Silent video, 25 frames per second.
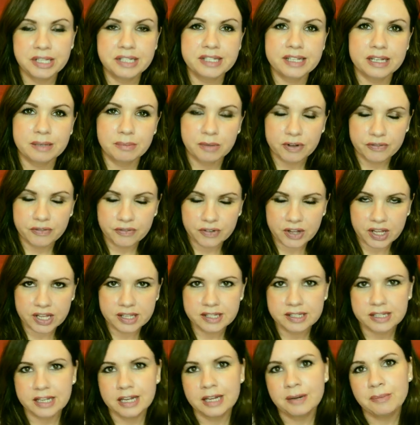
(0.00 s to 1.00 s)
It said my
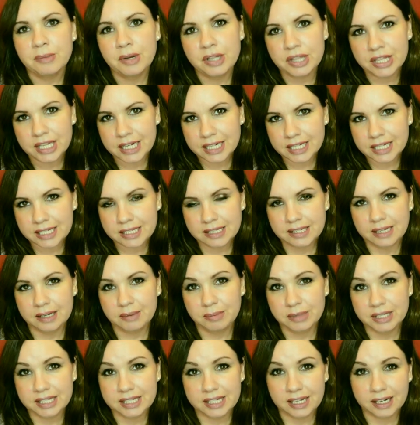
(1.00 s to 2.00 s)
first name and then it
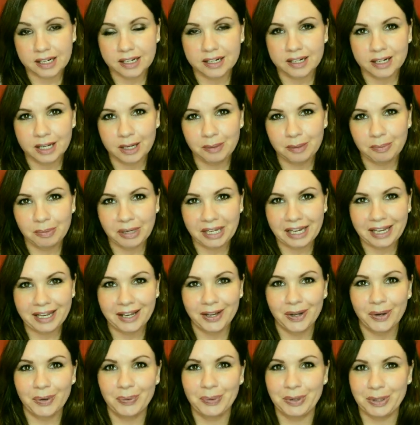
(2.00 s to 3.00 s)
said my second name
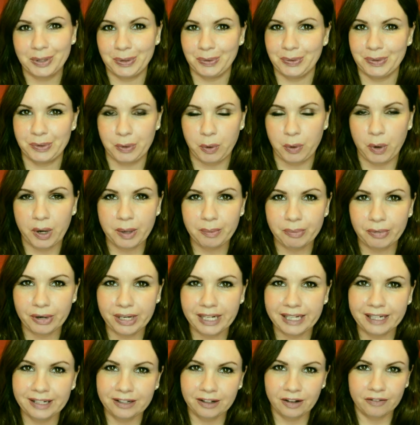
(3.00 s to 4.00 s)
later, which was quite
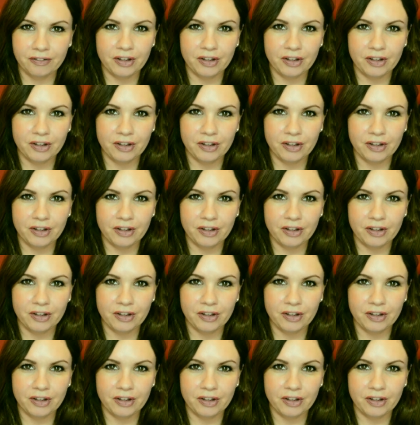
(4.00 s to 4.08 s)
brilliant.